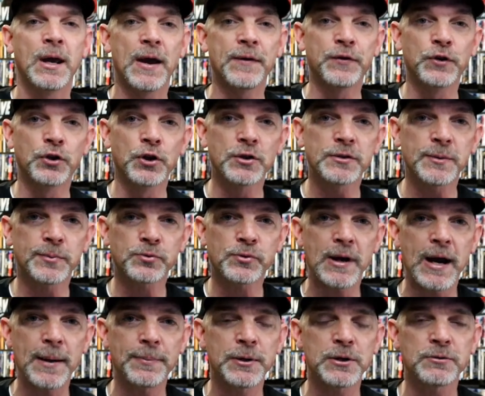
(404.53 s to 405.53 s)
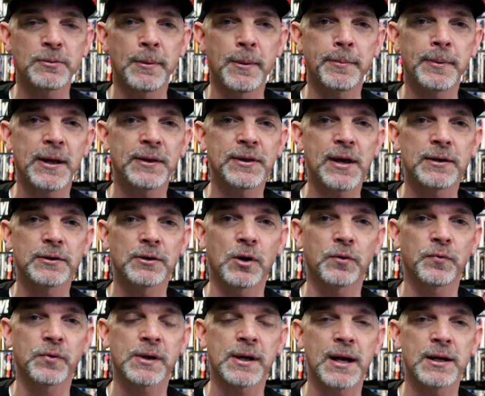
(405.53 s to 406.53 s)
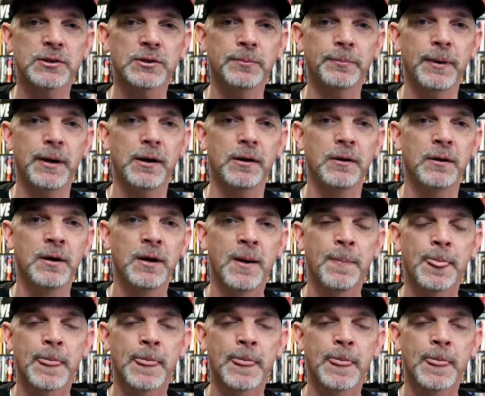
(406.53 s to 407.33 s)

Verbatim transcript: If you do subscribe, please remember to hit that notification bell